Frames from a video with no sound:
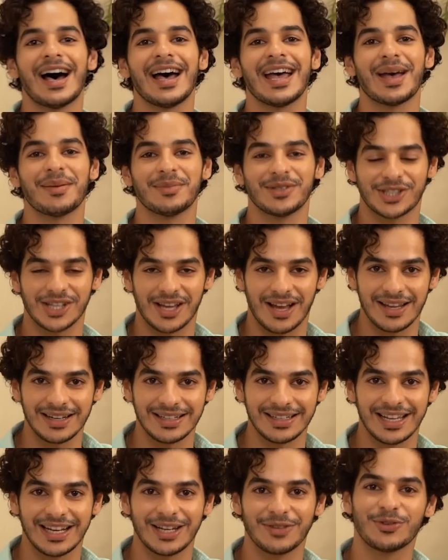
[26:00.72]
Hi, I'm
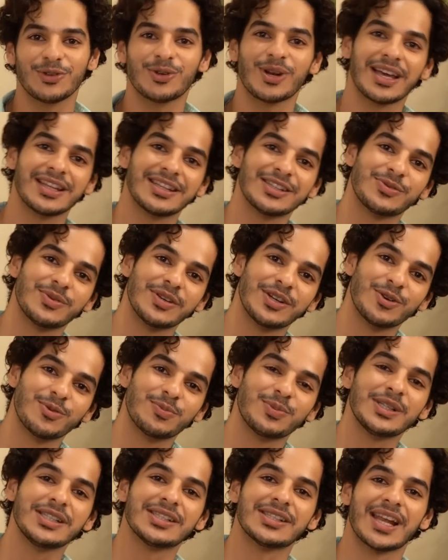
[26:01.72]
Ishaan, and if you like this video,
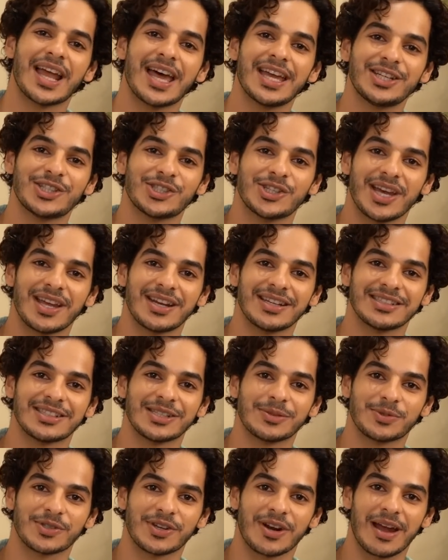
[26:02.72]
please like, share, and
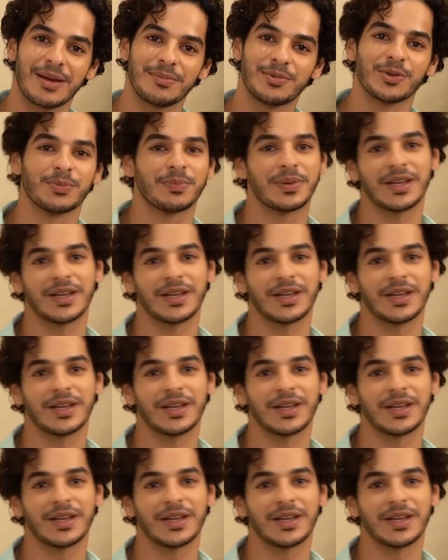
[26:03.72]
subscribe to